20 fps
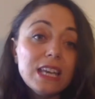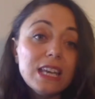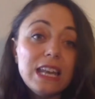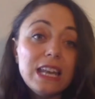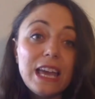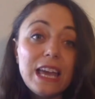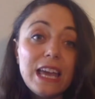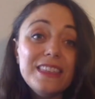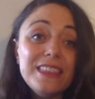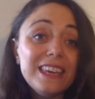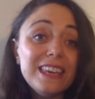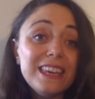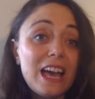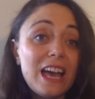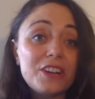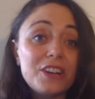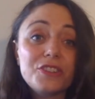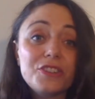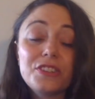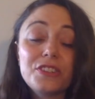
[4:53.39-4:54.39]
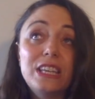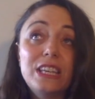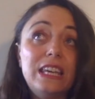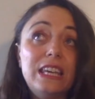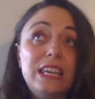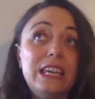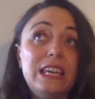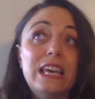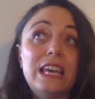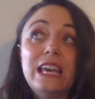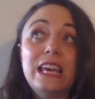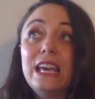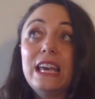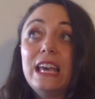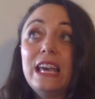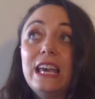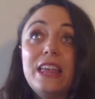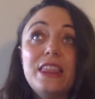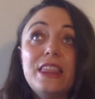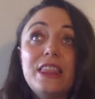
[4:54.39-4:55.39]
And I think actually
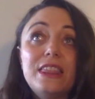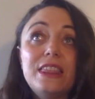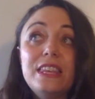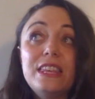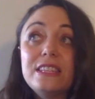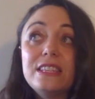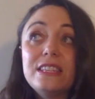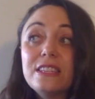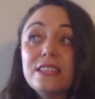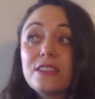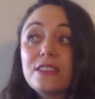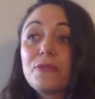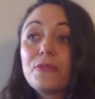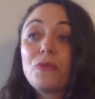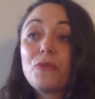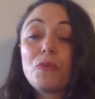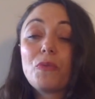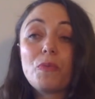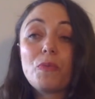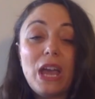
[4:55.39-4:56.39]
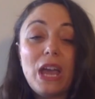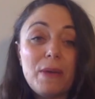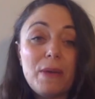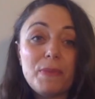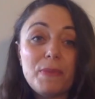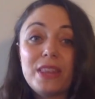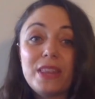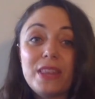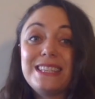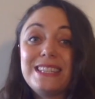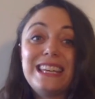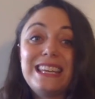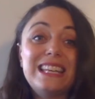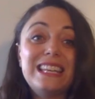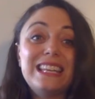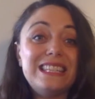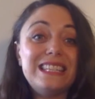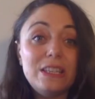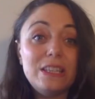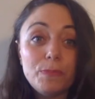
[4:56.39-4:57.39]
This is a great month to
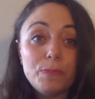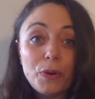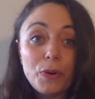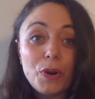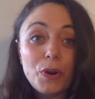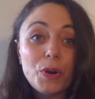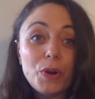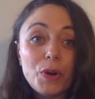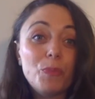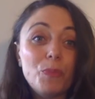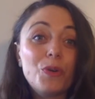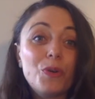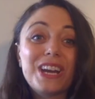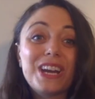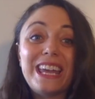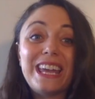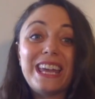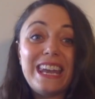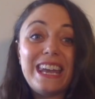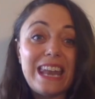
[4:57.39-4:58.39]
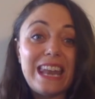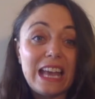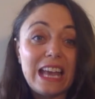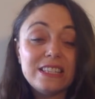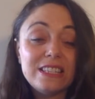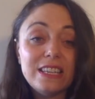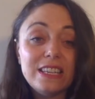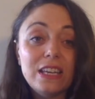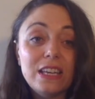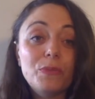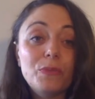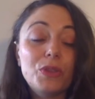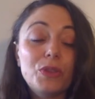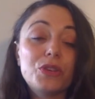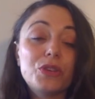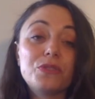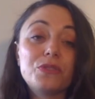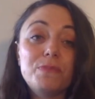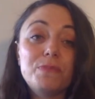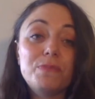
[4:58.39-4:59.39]
get deeper, more connected
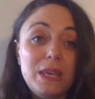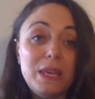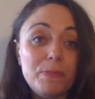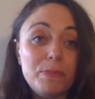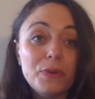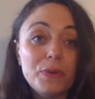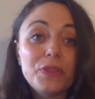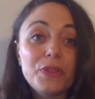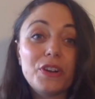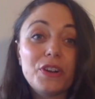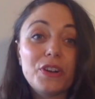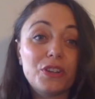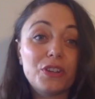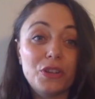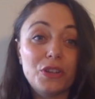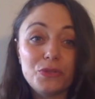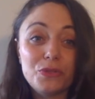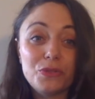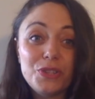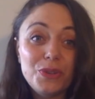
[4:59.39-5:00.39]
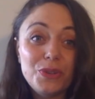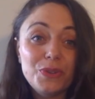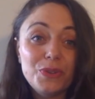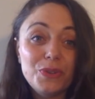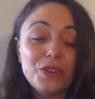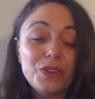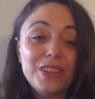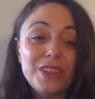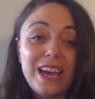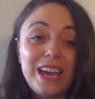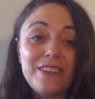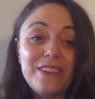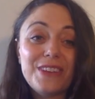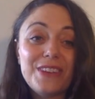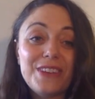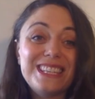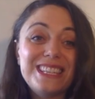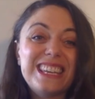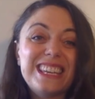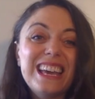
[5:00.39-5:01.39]
with those people that are close to you in your life
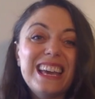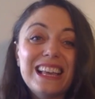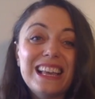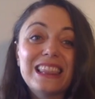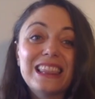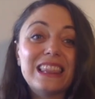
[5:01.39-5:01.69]
and to get